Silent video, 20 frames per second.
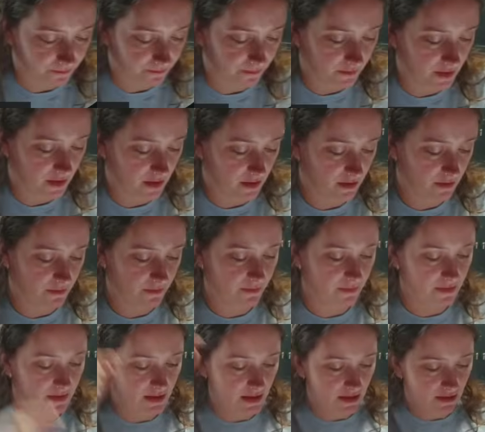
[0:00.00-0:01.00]
You know,
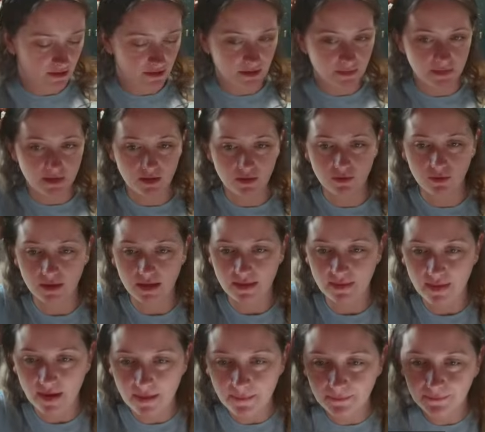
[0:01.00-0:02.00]
say there's something cool like
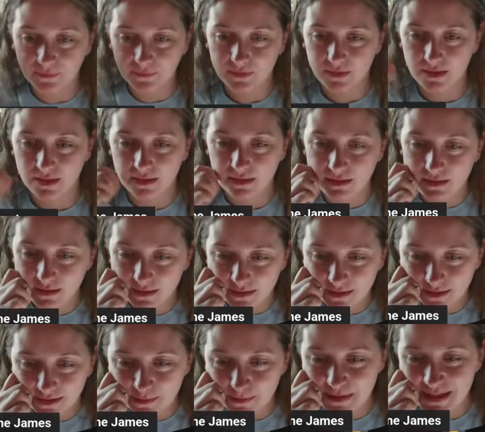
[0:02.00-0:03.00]
that.
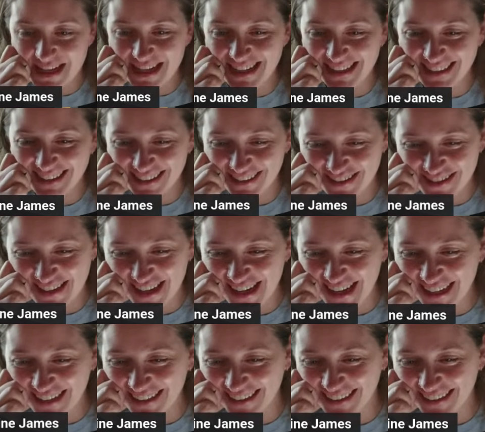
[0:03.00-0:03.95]
Beneath their jade.